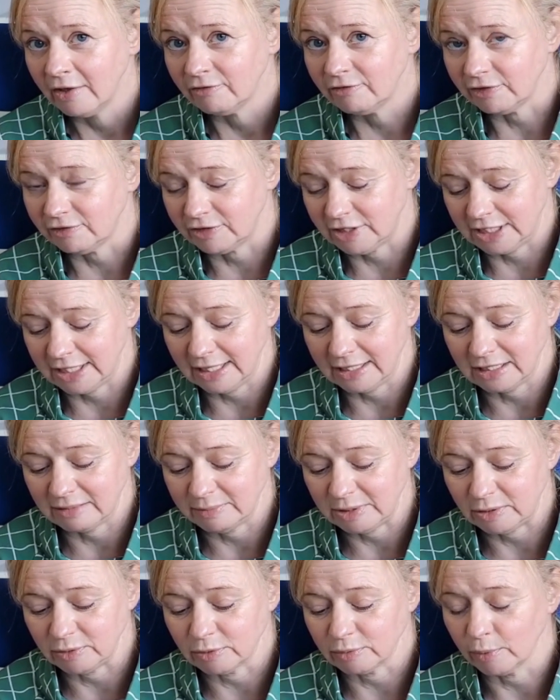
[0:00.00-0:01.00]
50
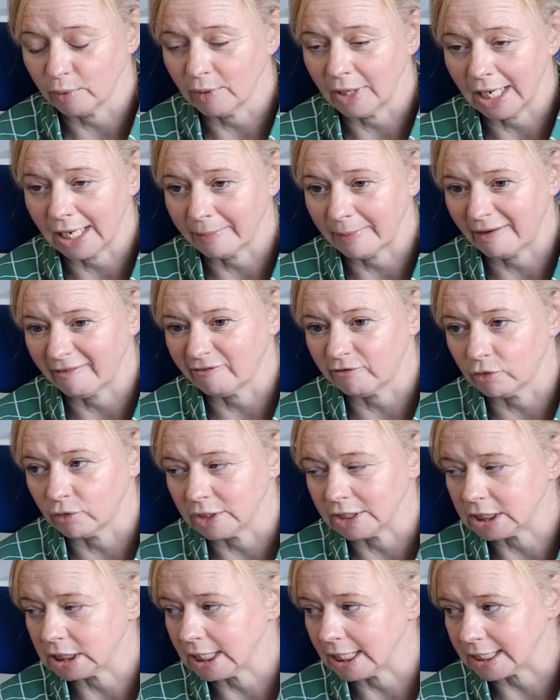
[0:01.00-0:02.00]
centimetres, more like about
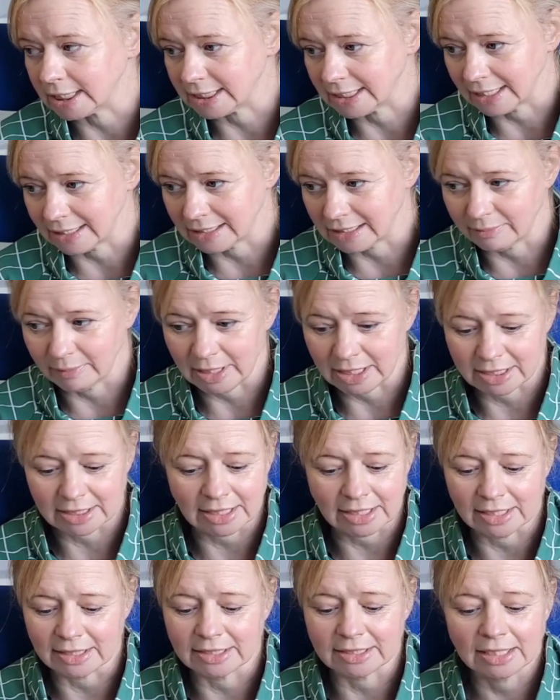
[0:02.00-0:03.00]
46
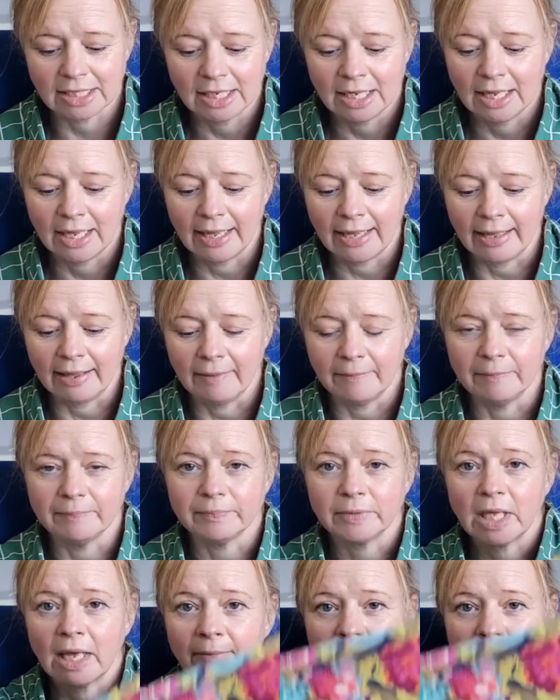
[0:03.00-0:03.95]
centimetres. Um,